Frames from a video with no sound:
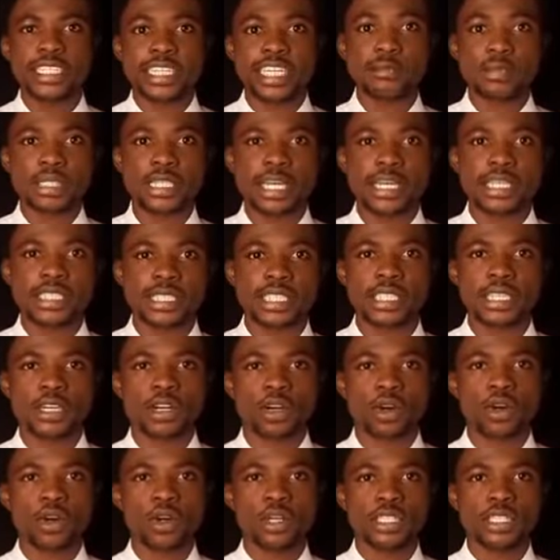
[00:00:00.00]
imminent
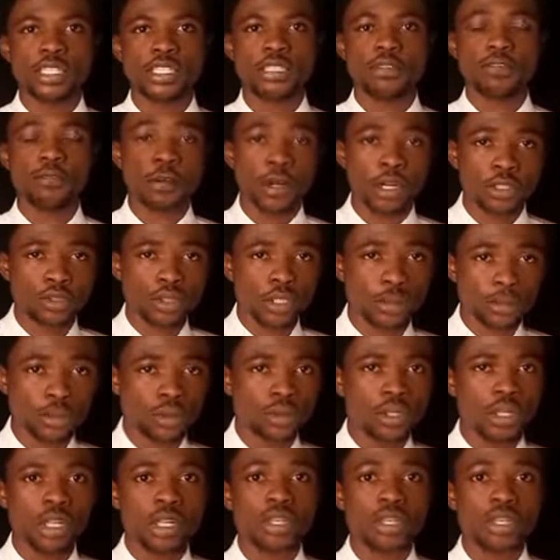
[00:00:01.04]
or is vulnerable.